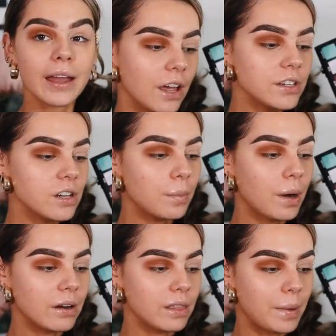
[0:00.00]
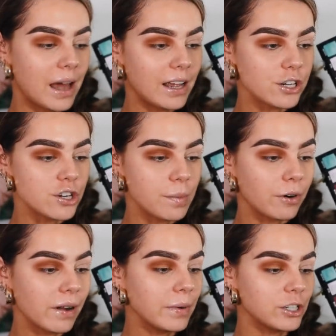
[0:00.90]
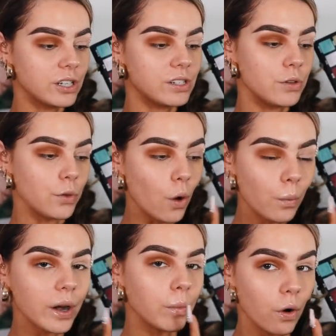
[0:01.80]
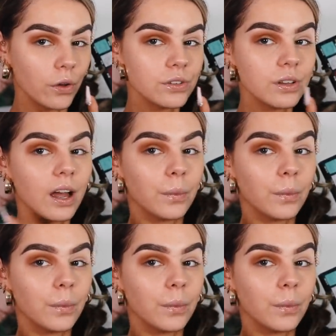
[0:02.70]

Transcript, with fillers: The other dark brown in the palette is shimmery, which is not what I want.